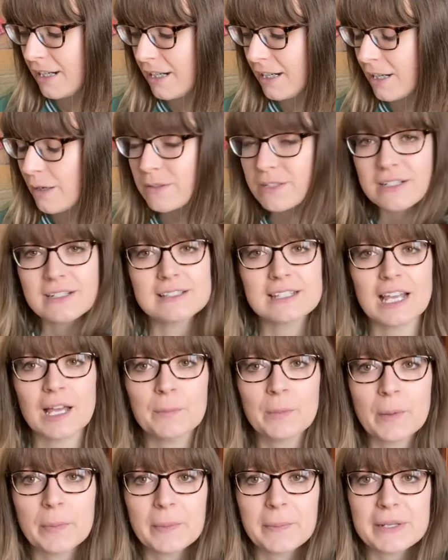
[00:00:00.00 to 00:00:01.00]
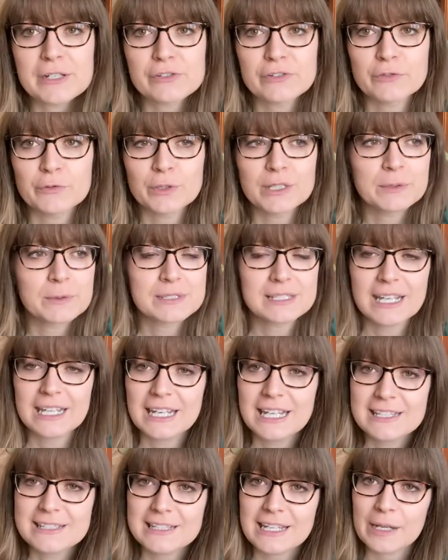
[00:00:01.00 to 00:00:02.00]
I was going to say I'll pop a picture of what it was like
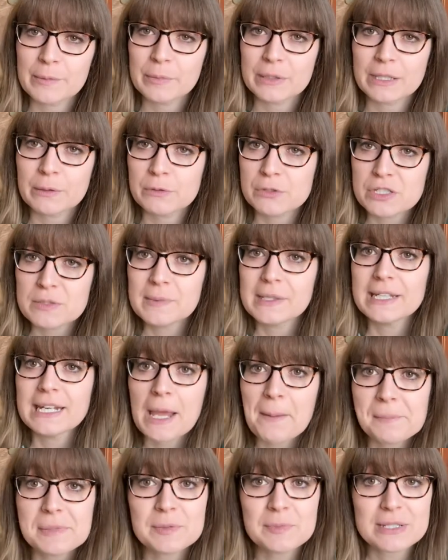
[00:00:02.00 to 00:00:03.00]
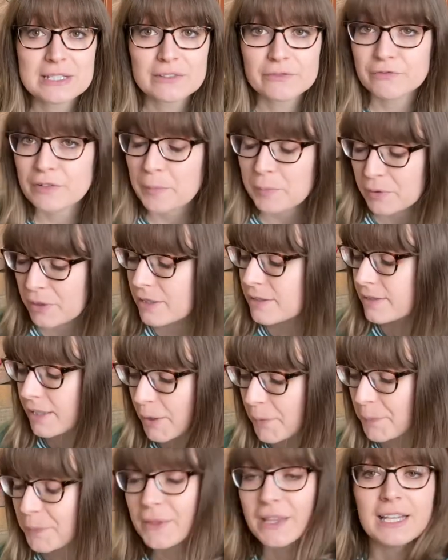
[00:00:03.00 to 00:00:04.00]
last time, but that would just be an empty piece of fabric, so
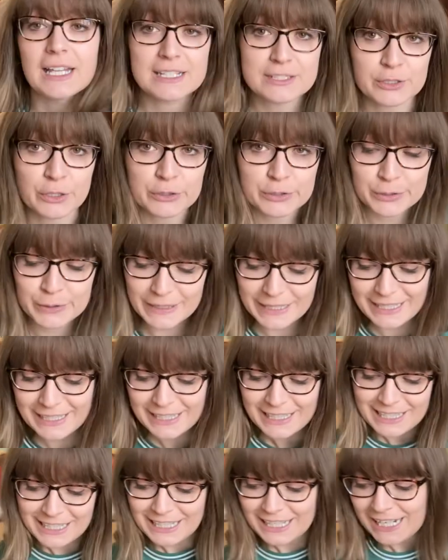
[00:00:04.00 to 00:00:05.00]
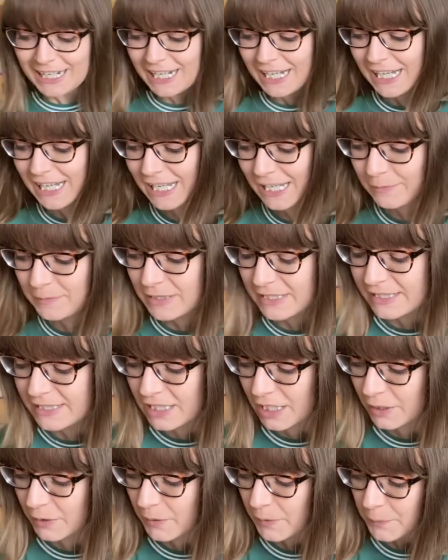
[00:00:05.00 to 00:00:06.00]
let's not do that.
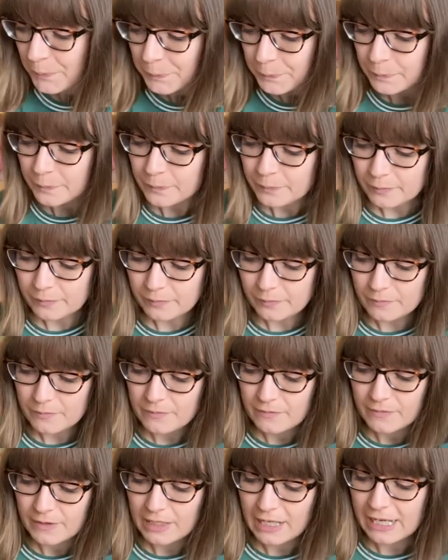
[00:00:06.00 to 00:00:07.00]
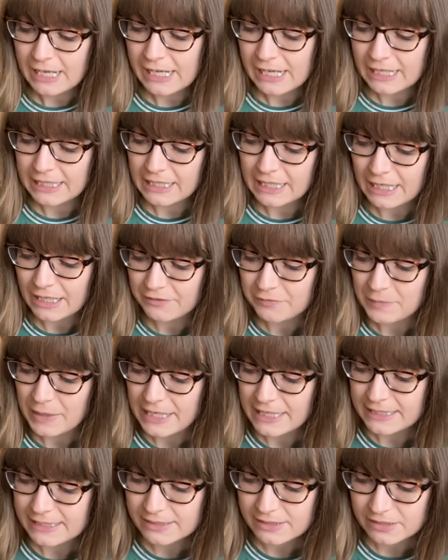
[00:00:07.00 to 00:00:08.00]
So I have
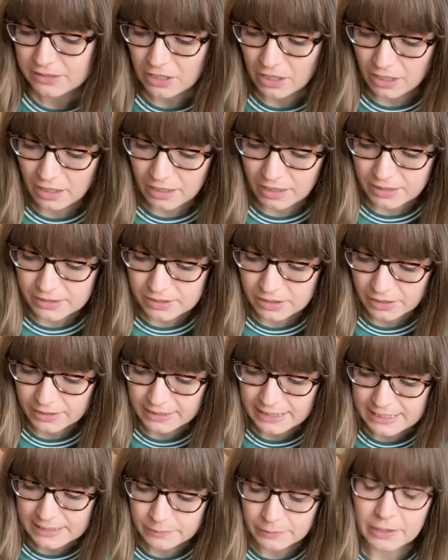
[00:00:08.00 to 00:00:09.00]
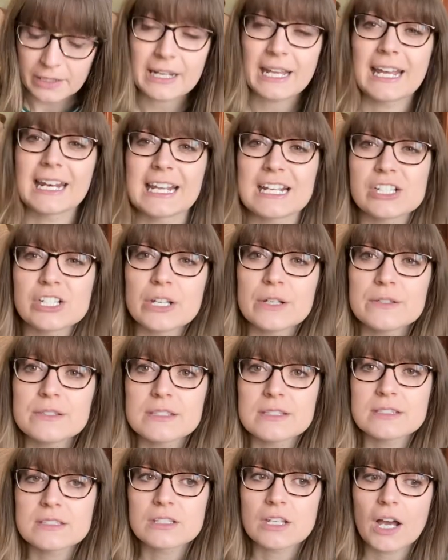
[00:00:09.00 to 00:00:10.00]
made a start on this one, and I chose to
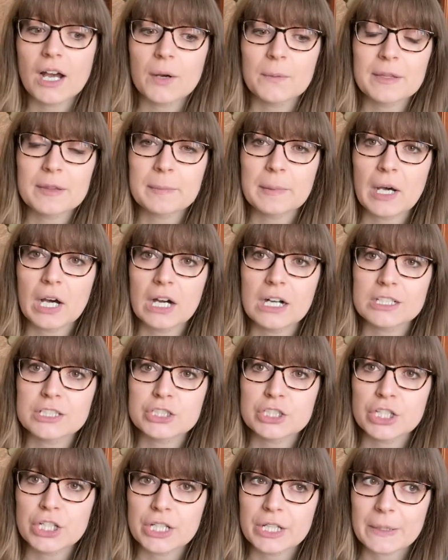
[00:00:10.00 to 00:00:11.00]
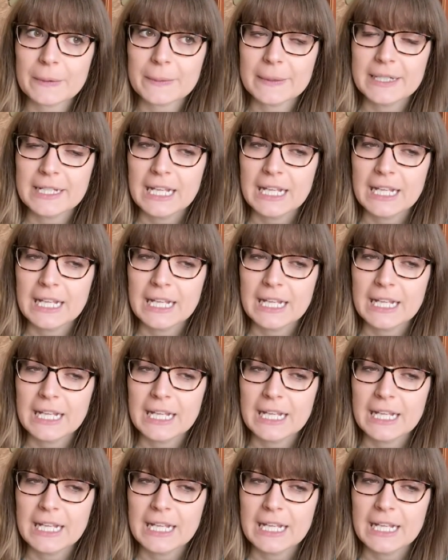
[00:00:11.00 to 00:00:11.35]
start with part 2,